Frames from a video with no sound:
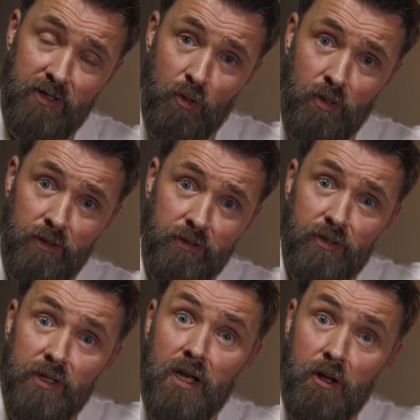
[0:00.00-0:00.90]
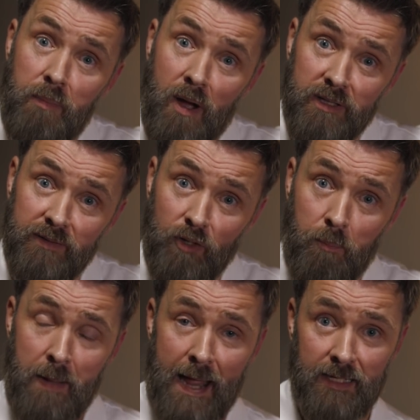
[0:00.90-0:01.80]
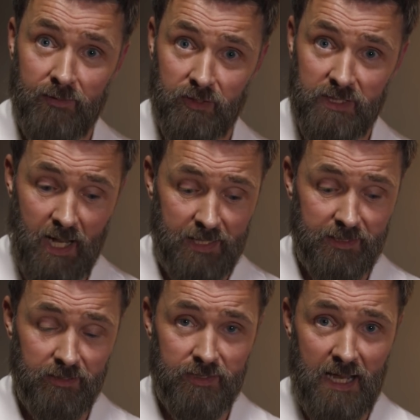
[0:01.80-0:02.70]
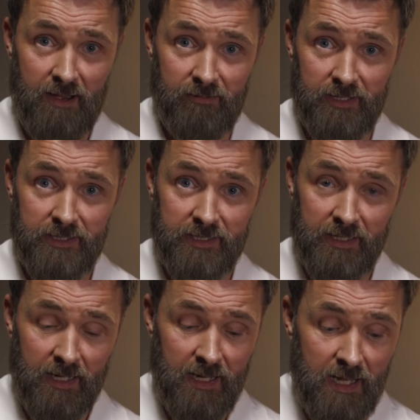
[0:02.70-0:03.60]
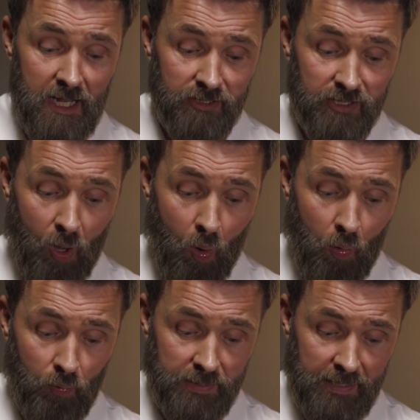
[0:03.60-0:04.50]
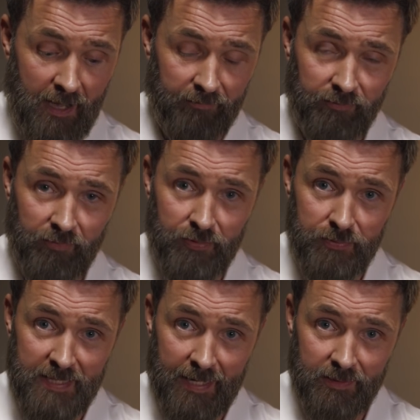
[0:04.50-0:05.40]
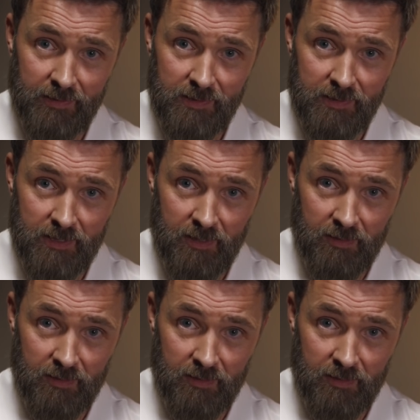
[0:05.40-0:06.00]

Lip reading: in your glutes or the lower part of your back if you're tight in those areas. Just hold it there for a few seconds.